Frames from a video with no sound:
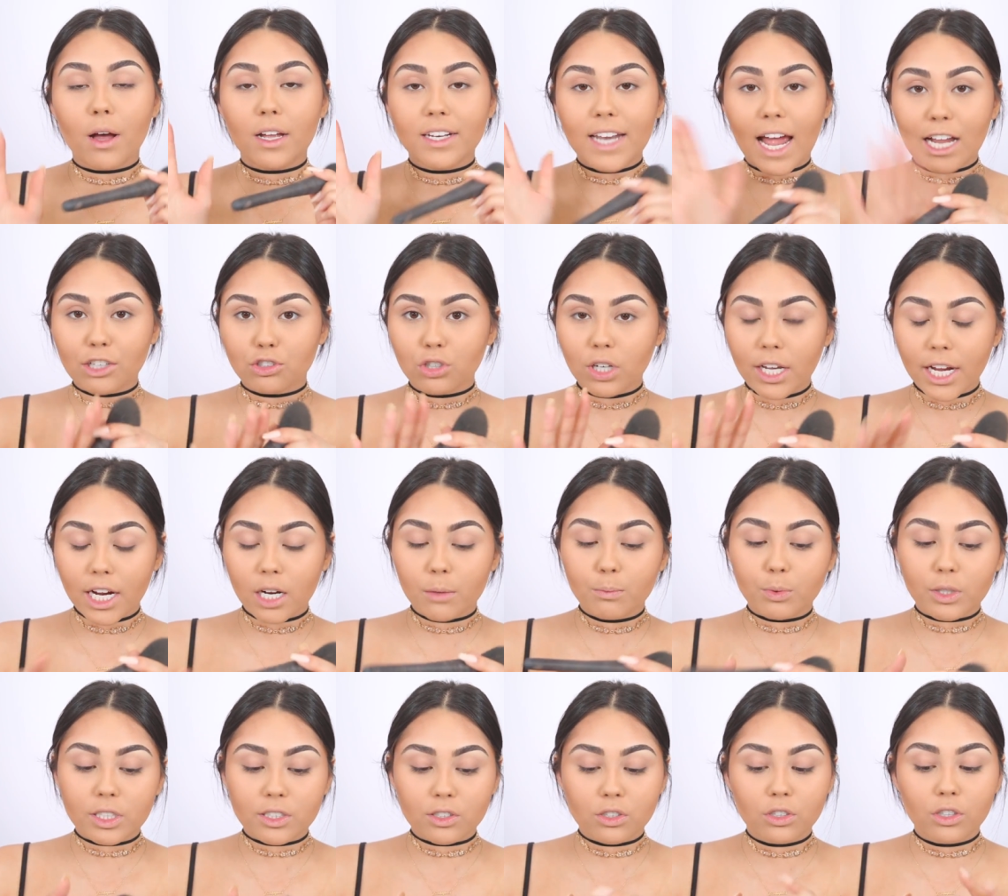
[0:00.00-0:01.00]
natural hair
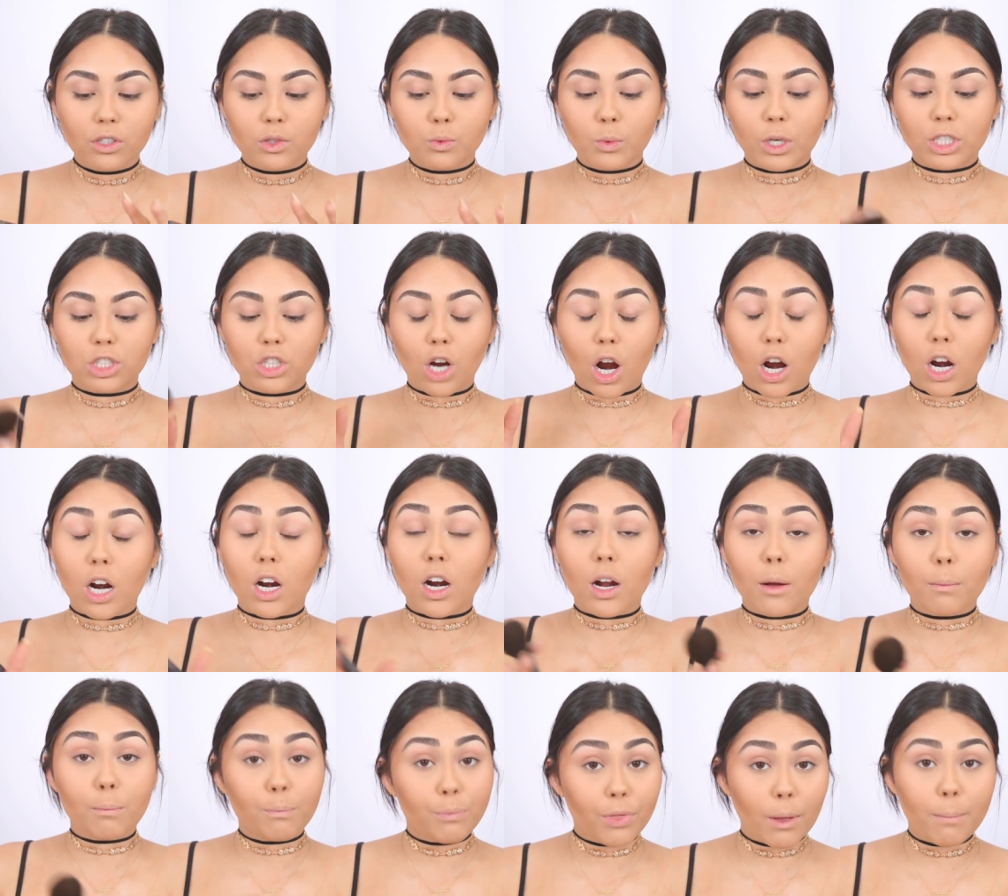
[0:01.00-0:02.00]
bristles, which
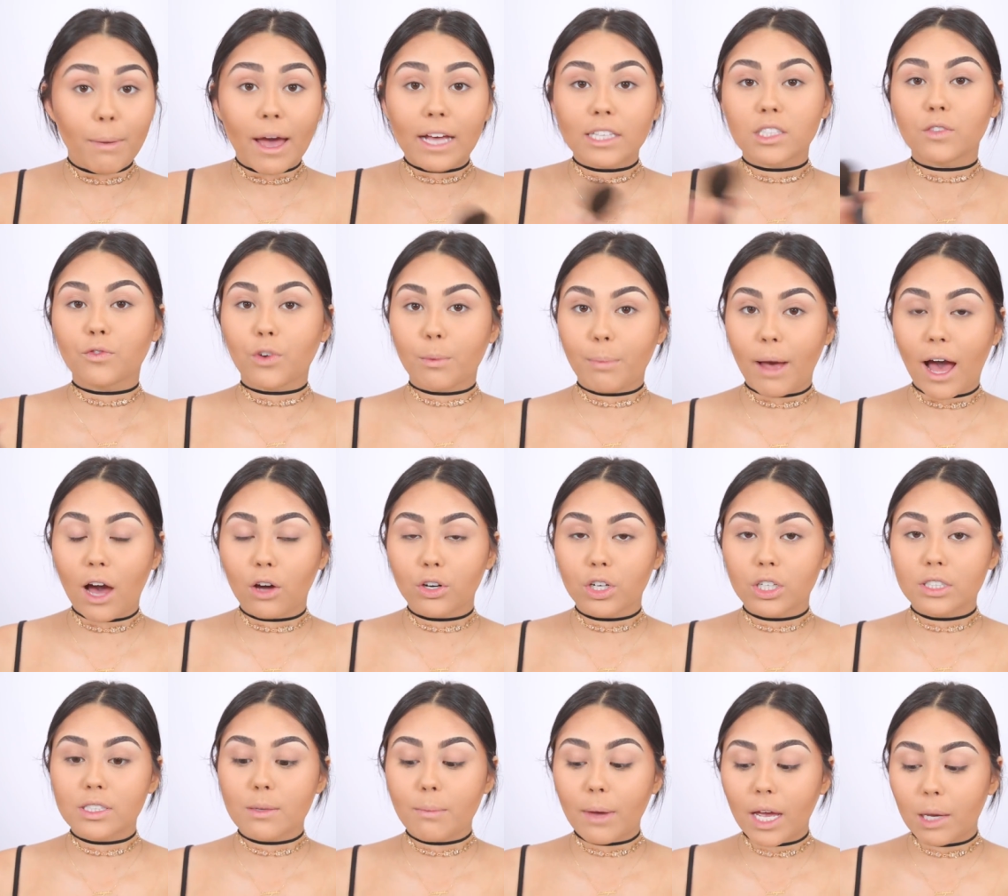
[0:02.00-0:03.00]
are the best for
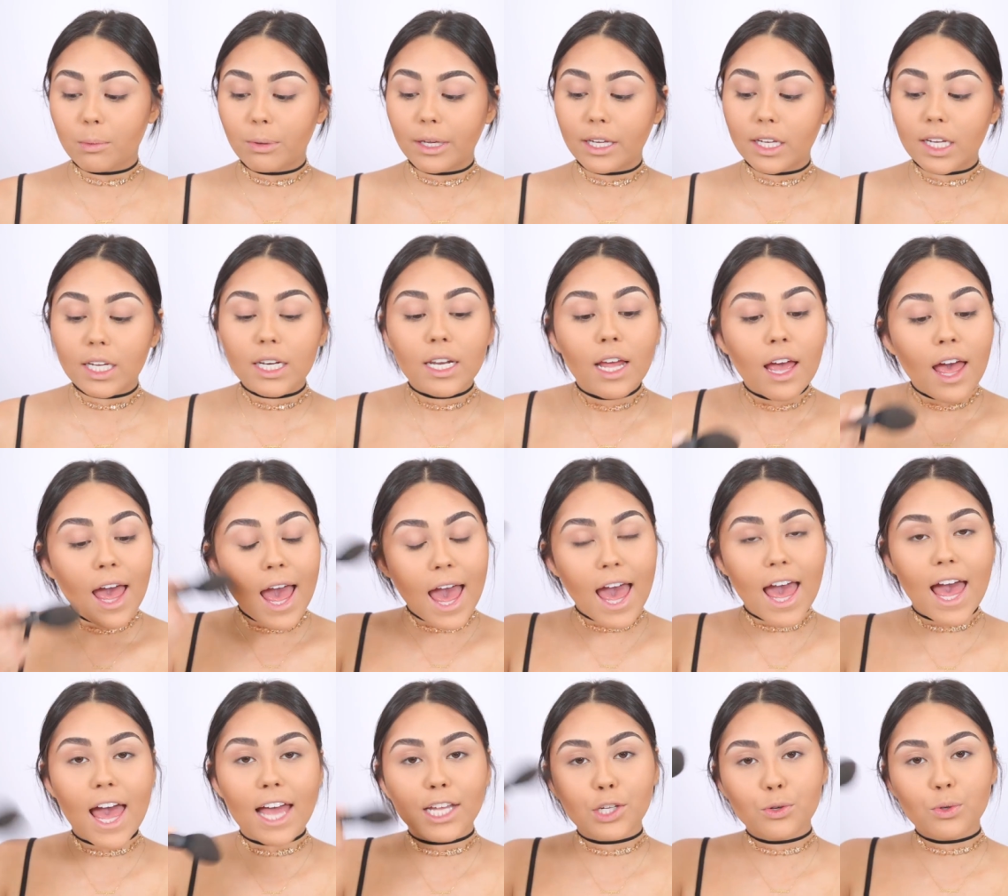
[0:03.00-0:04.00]
powders in my opinion,
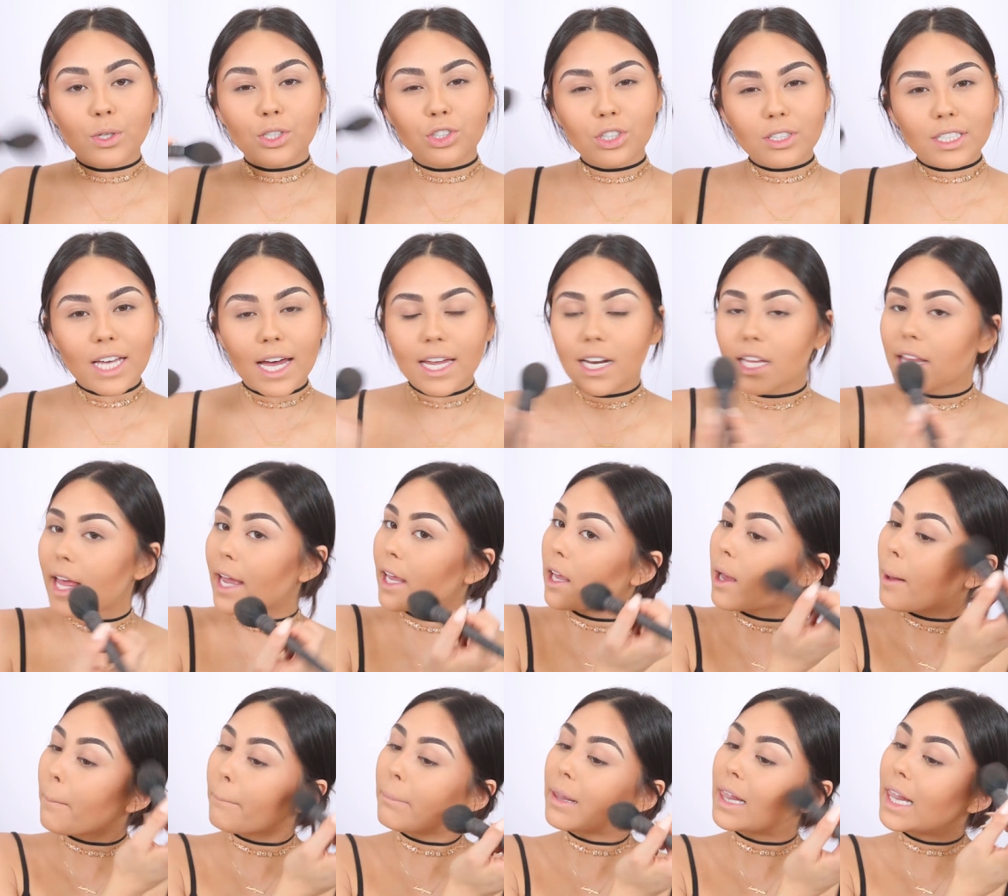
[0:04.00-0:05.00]
and you can just kind of
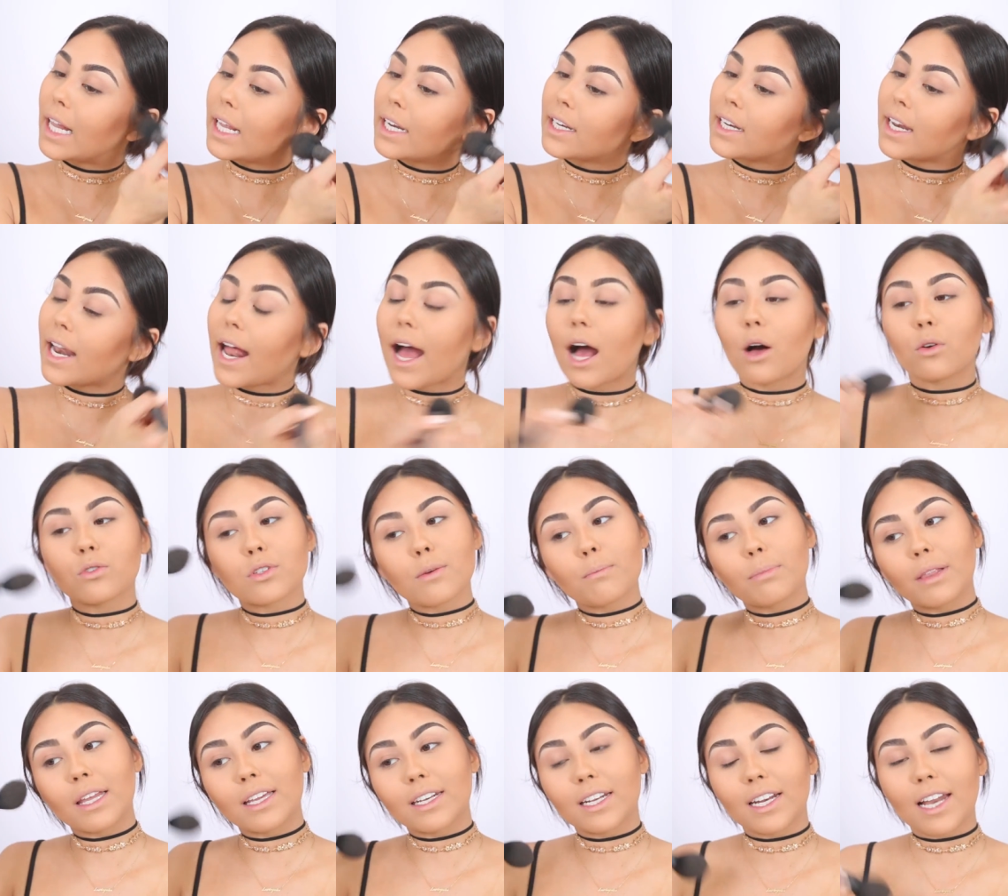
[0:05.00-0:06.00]
like blend it out,
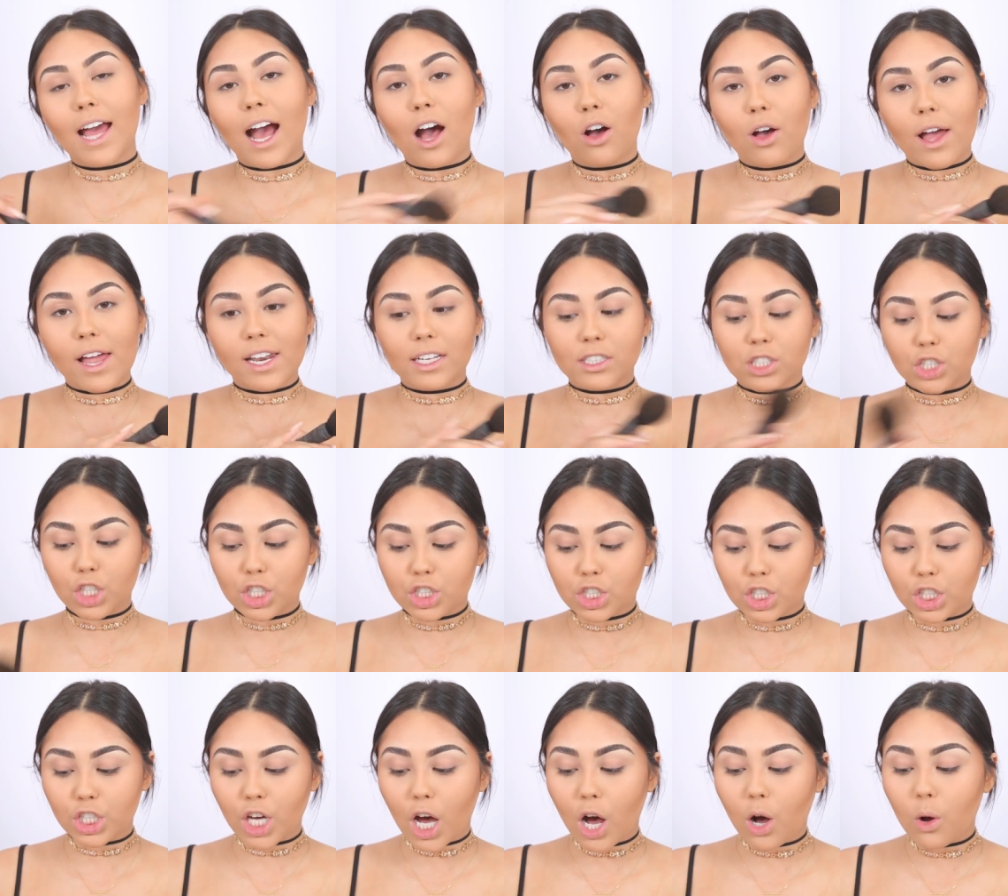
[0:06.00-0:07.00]
and it's good
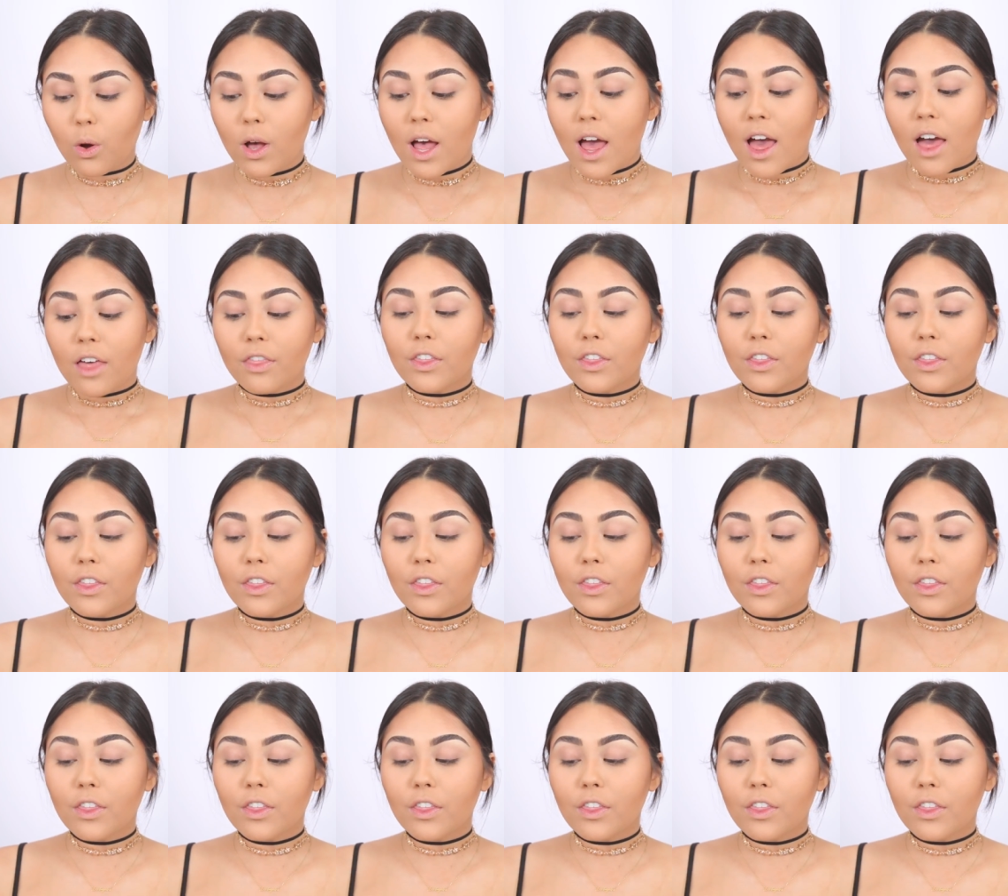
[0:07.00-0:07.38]
to go.